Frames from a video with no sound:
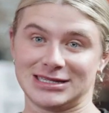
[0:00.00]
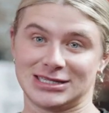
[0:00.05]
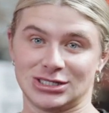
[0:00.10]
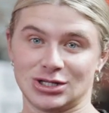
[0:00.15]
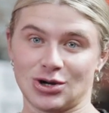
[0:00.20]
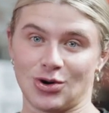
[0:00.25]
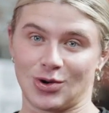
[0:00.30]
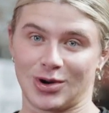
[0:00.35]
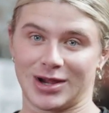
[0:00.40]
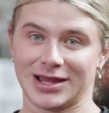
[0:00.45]

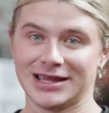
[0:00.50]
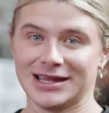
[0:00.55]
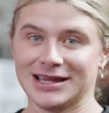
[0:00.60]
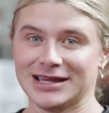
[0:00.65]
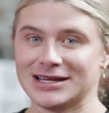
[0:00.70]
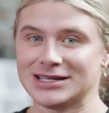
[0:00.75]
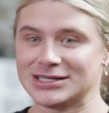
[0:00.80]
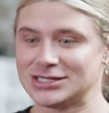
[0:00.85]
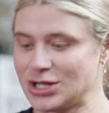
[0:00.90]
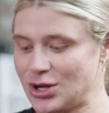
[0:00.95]
stuck.
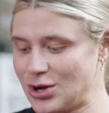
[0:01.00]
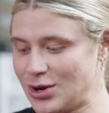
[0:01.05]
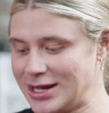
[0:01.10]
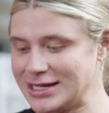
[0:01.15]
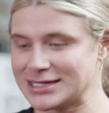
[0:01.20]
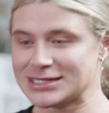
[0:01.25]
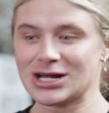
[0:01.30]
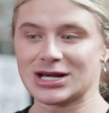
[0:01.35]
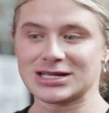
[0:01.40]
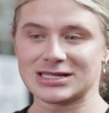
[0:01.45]
So
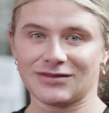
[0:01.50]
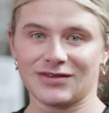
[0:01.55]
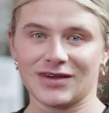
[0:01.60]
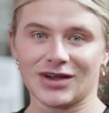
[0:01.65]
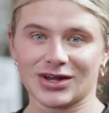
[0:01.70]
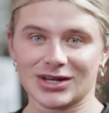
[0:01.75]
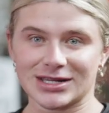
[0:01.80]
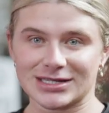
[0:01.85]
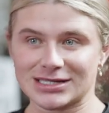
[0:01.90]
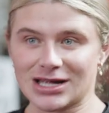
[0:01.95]
it's not as if you're
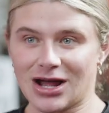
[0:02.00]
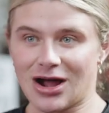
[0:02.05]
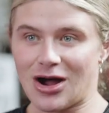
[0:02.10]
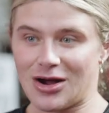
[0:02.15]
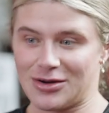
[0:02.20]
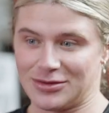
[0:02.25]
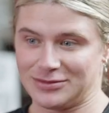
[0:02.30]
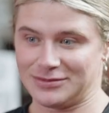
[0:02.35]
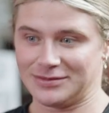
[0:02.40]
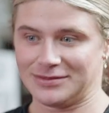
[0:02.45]
going to start